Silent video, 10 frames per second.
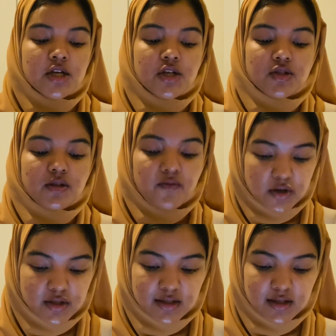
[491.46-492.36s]
So the
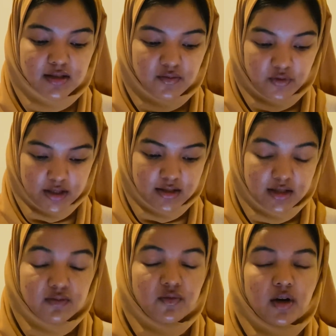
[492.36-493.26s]
first things first,
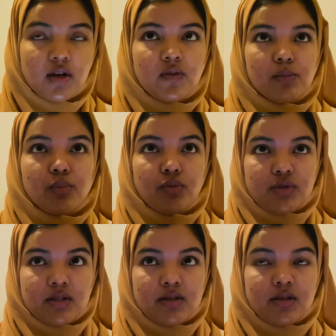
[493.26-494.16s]
is very, very
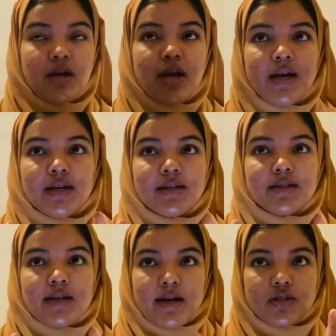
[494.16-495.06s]
important
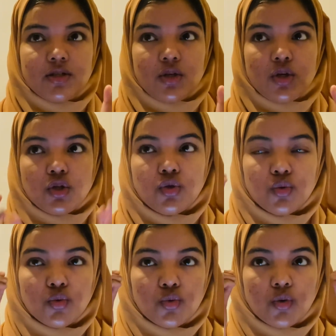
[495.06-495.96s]
that
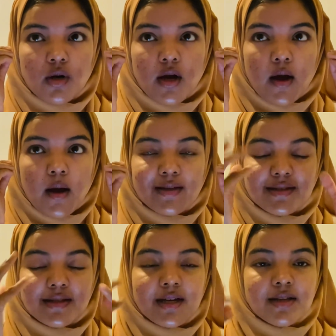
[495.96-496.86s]
you
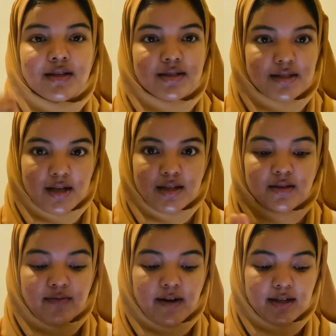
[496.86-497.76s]
sink this in, the
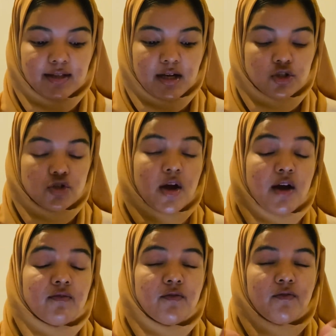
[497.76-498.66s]
fact that you have
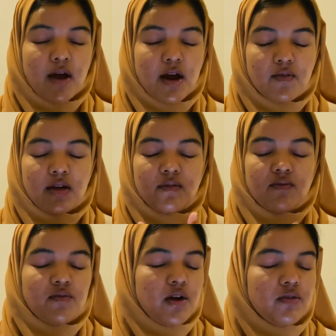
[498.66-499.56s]
very,
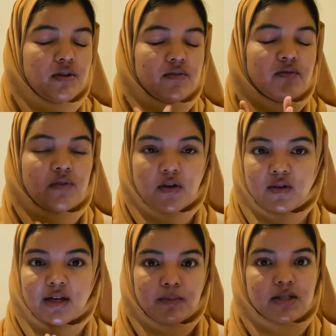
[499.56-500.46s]
very, very
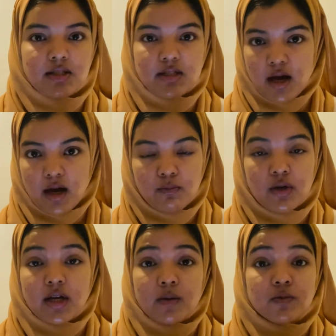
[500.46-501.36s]
limited time when
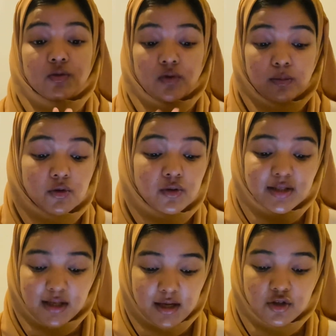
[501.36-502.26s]
it comes to criminal
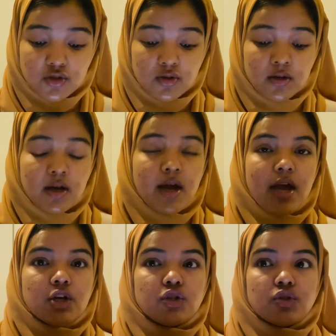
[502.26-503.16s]
litigation.
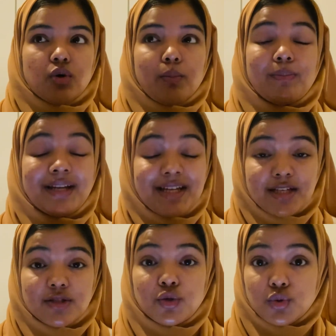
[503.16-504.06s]
So
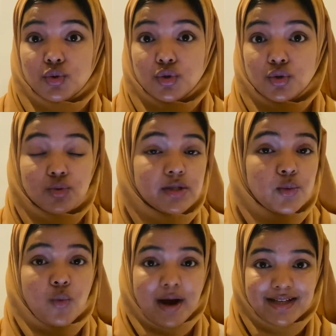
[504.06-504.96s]
please do use it
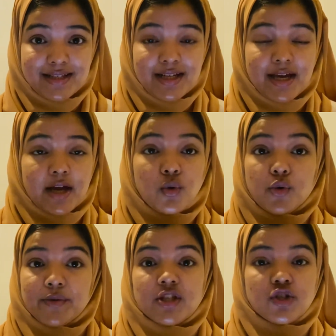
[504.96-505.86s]
wisely, and
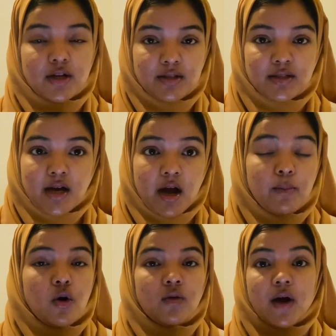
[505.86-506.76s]
always check the time
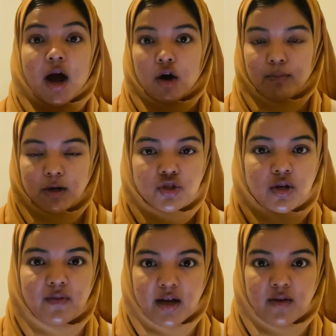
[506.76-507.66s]
of how much you
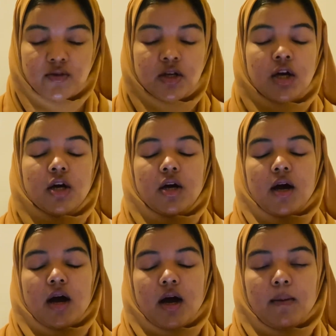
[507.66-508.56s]
have left
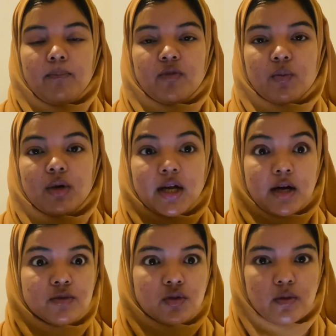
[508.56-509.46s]
when it
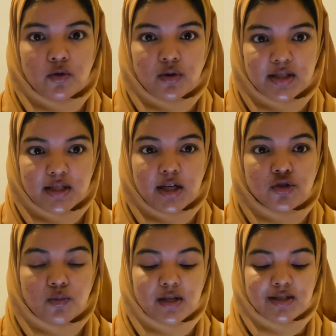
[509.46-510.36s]
comes to criminal litigation
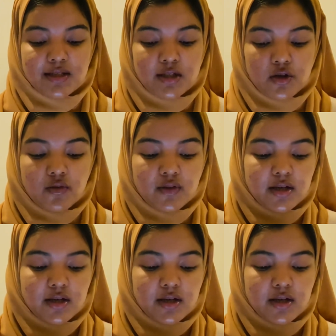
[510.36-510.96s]
when you're sitting on that.